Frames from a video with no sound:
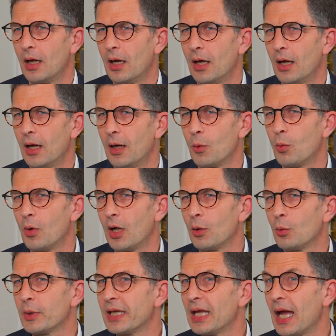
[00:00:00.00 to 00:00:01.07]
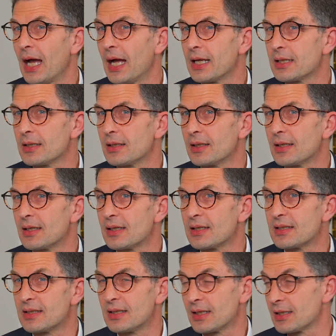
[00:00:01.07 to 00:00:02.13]
while we had
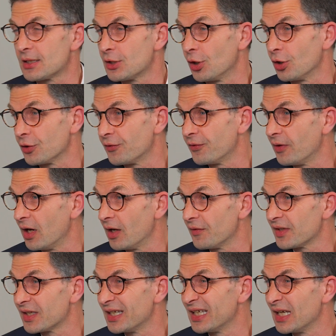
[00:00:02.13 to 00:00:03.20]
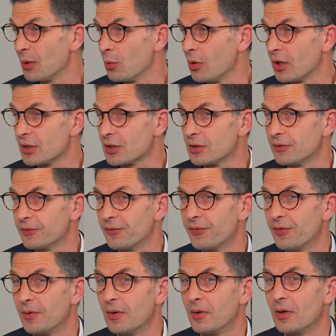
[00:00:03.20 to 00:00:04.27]
6.5 gigawatt of
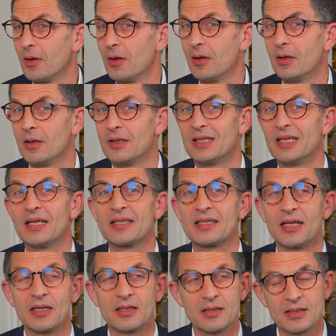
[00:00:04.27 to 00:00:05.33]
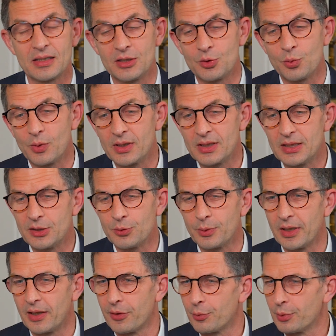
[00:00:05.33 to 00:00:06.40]
data centers in
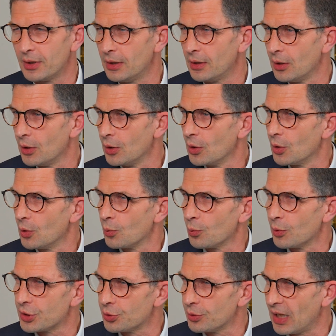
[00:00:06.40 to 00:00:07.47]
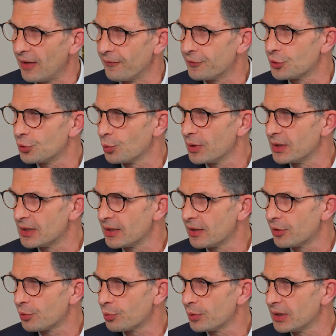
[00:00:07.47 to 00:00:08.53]
2023, we should have
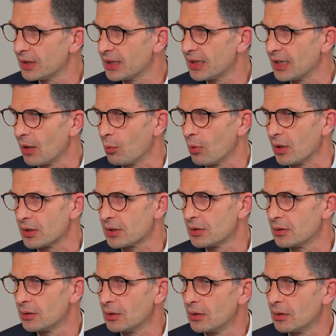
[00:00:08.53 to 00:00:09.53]
23 gigawatt